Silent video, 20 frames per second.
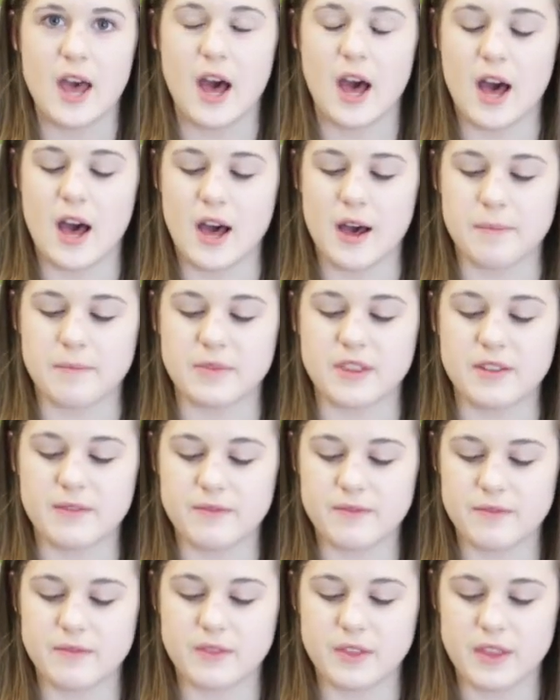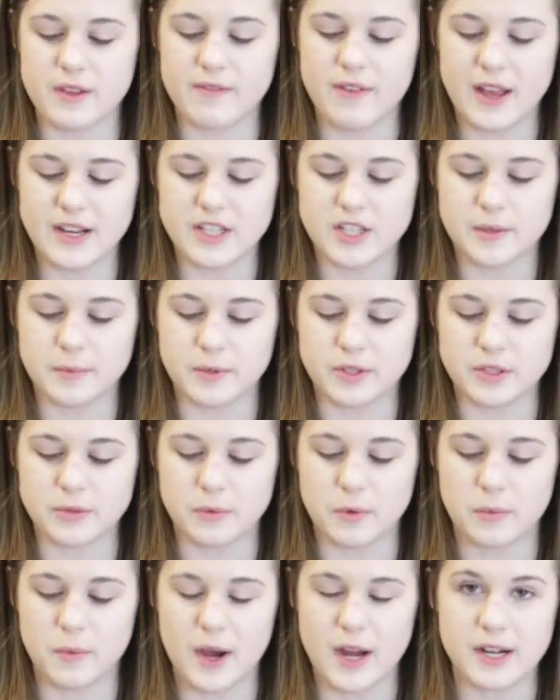um, the, the vegetables
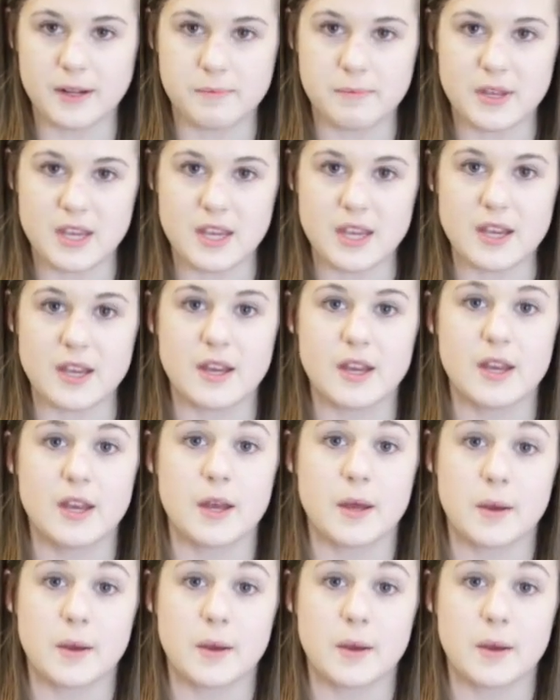will want to be